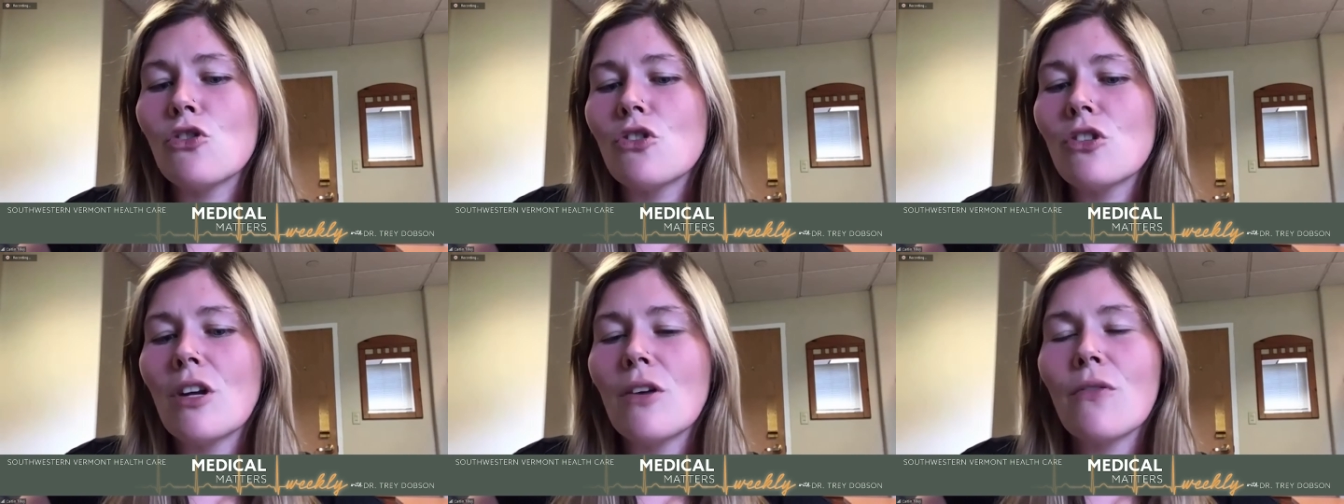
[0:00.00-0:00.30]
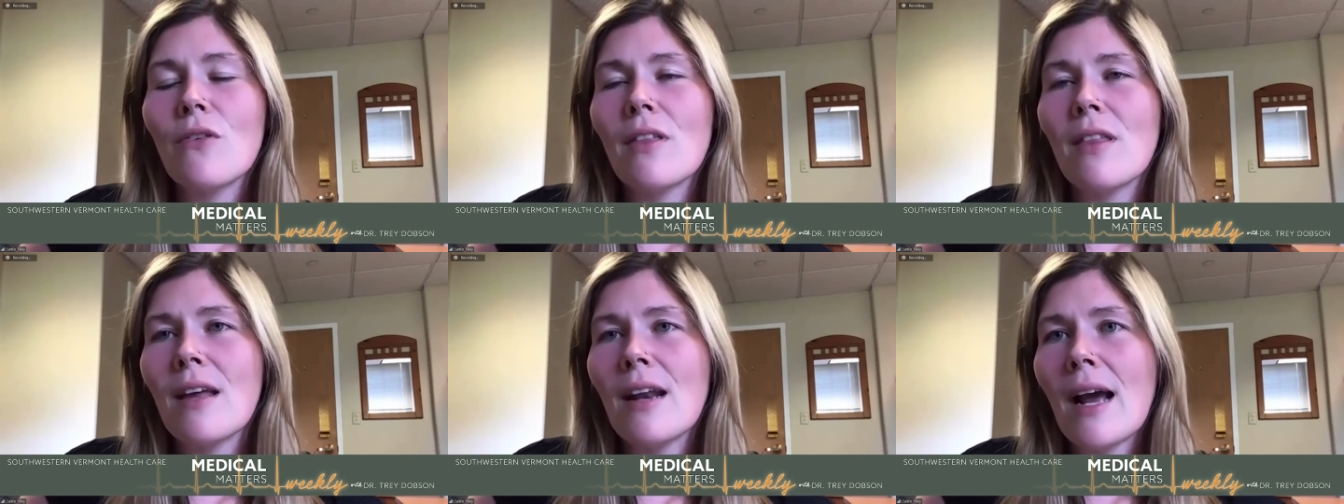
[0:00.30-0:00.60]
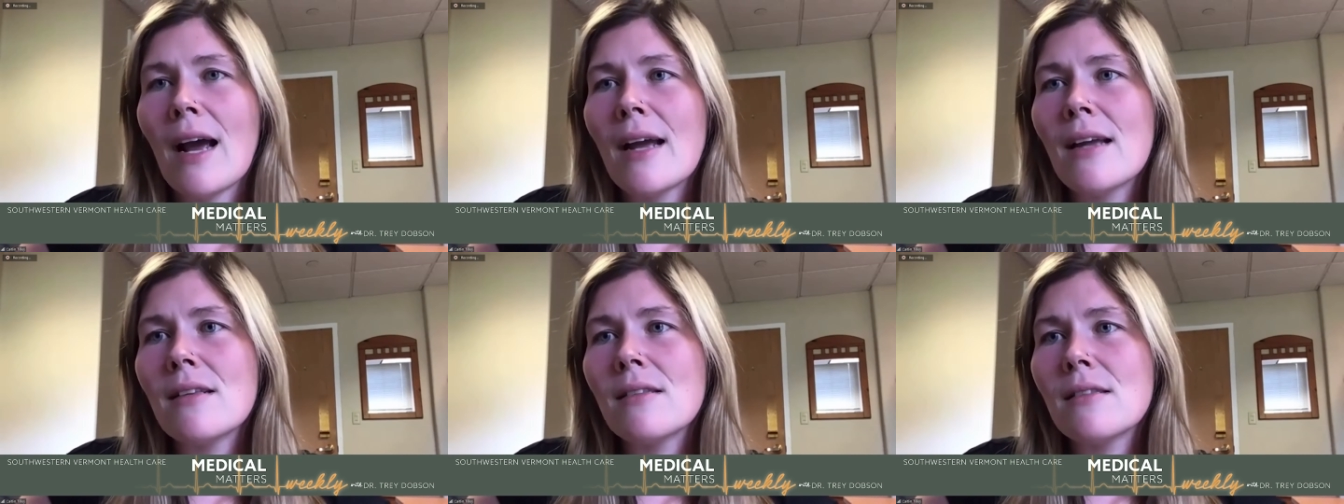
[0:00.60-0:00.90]
shift
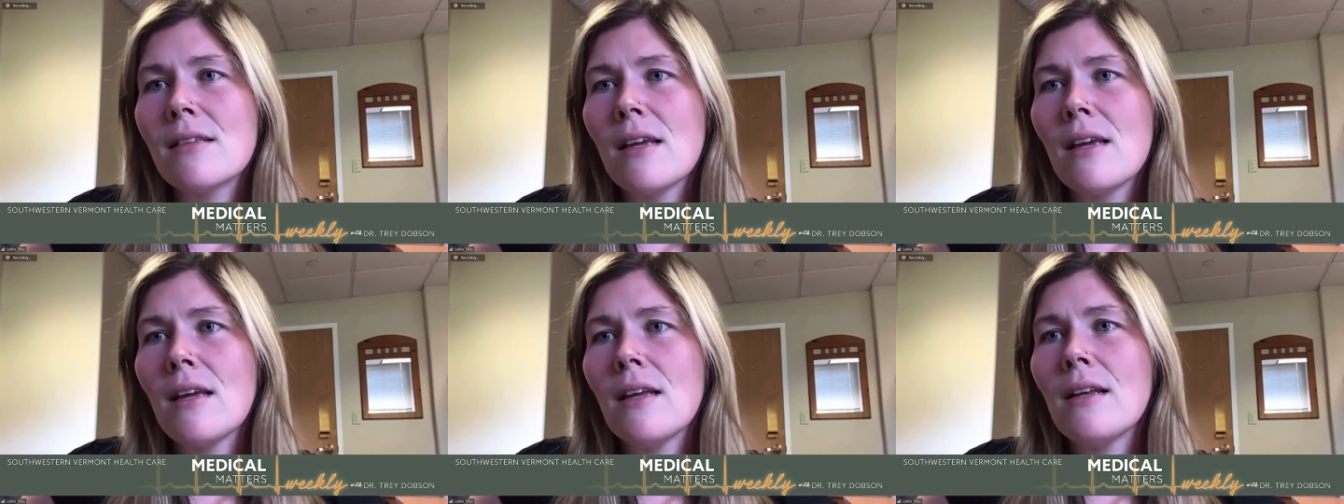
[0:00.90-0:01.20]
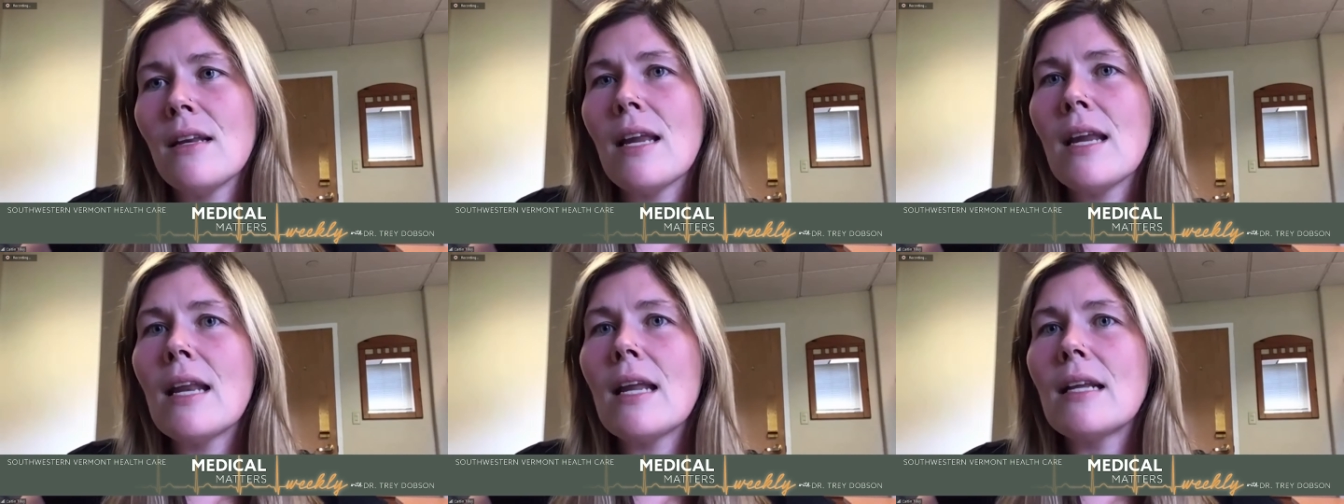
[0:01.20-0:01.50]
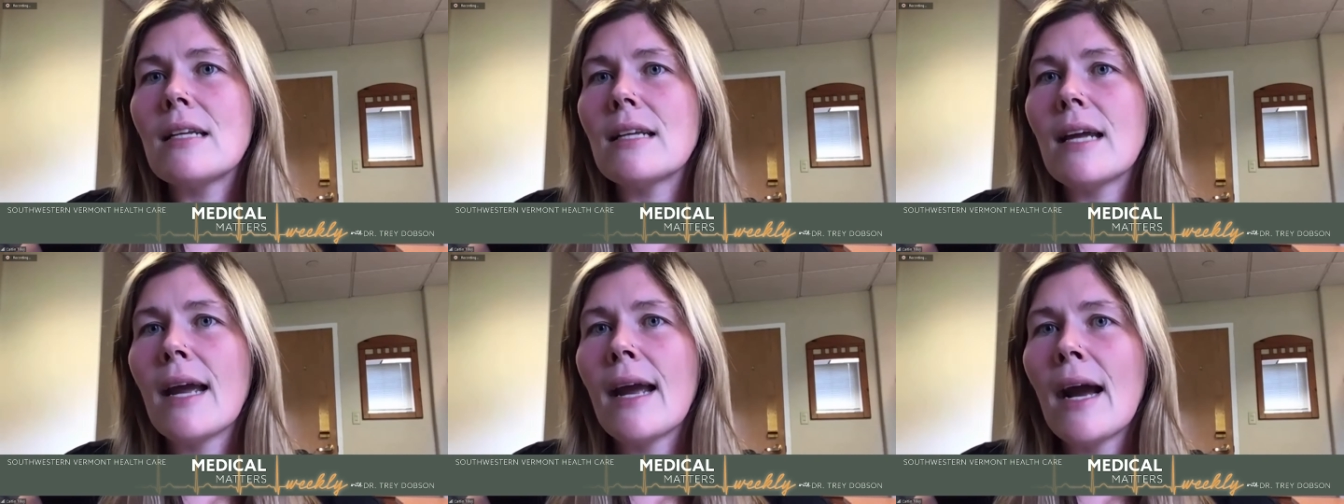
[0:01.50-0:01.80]
that I see
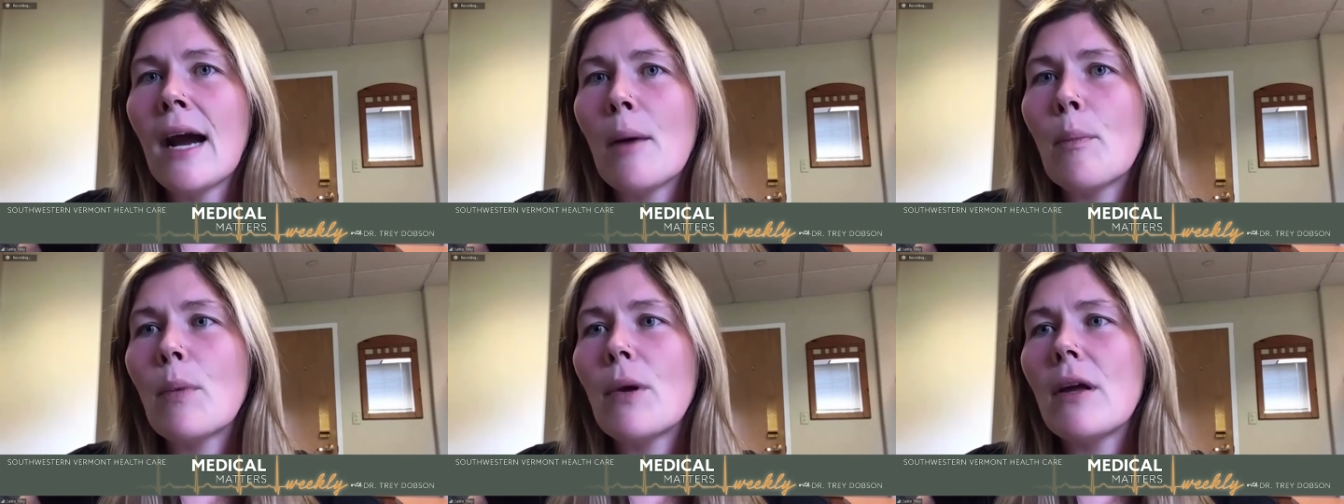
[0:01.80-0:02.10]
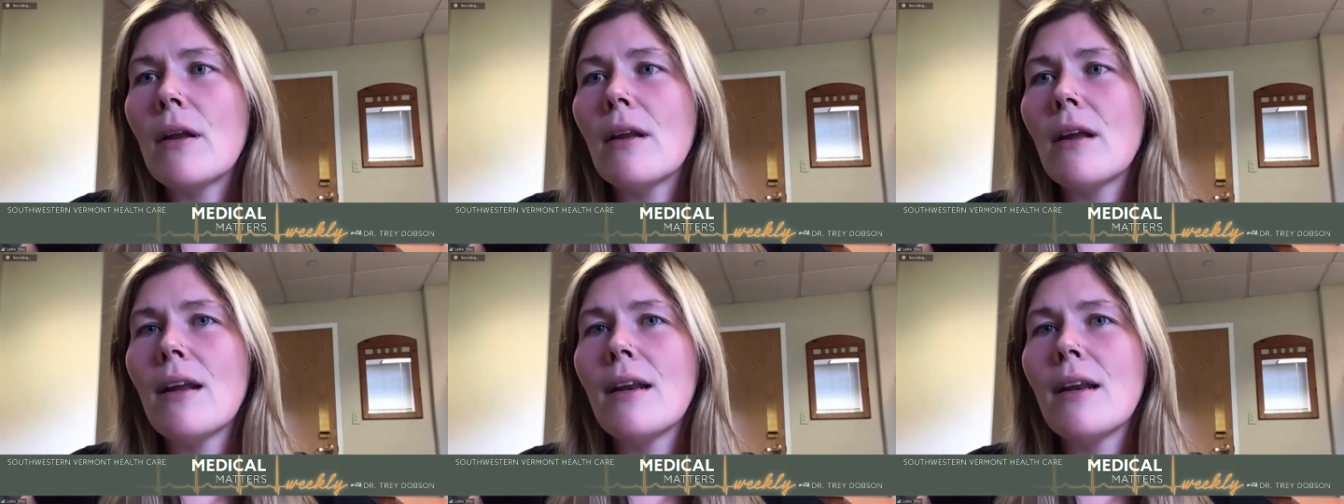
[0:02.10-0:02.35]
needing to happen,